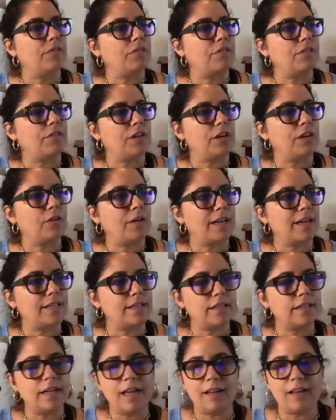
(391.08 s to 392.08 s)
I
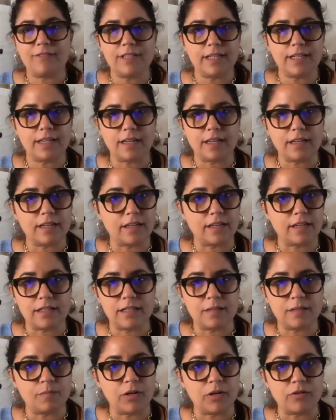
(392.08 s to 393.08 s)
did have tick
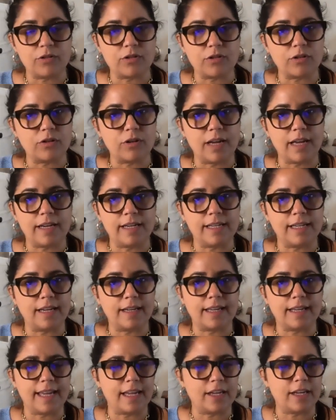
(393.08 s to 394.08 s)
exposure at a
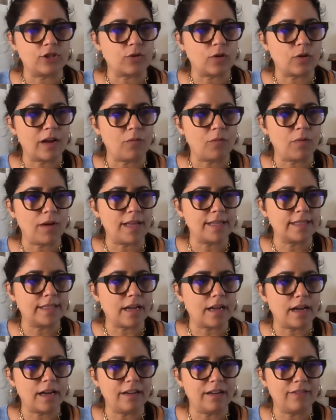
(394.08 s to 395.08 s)
young age, or I was
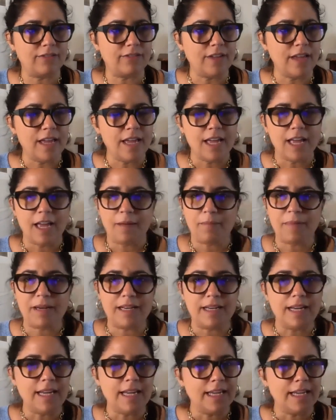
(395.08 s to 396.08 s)
kind of, I
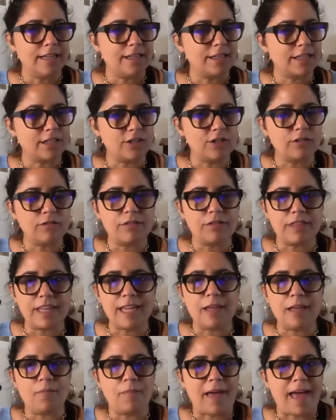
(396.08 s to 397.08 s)
mean, did you
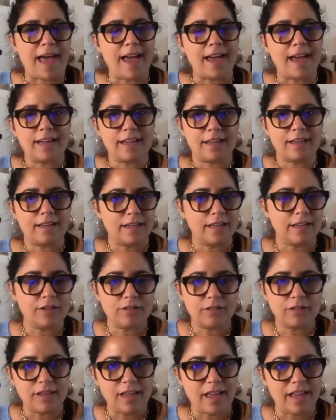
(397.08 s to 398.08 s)
think back in
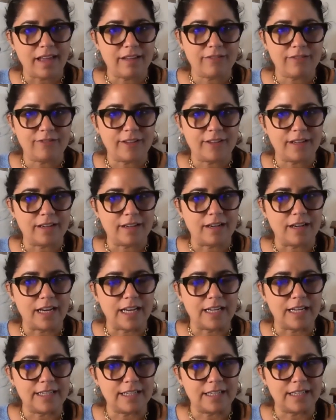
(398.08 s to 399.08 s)
your life, and
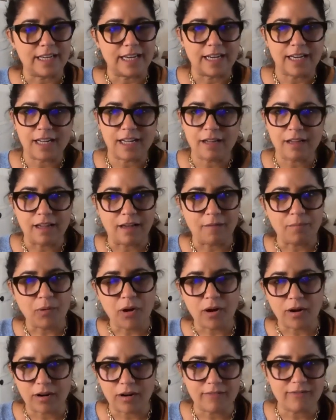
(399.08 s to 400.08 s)
did any
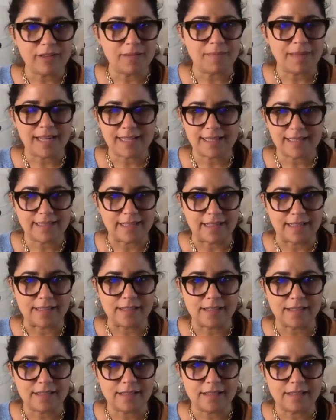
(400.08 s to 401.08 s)
part of it make
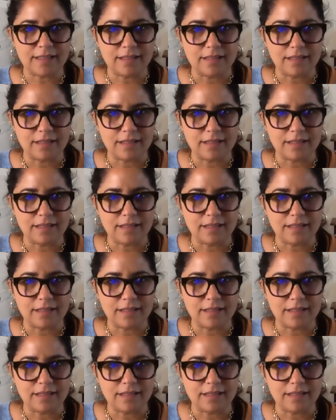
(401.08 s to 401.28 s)
sense?